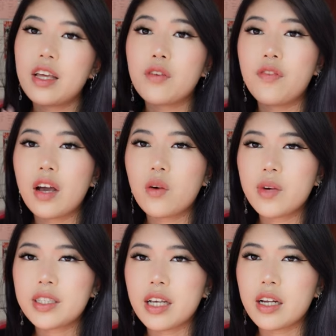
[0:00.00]
think Feng
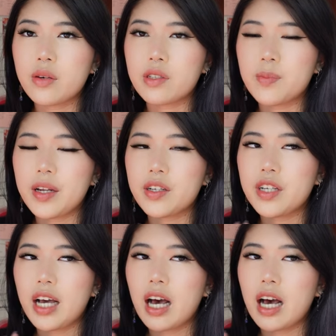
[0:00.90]
always said it was better to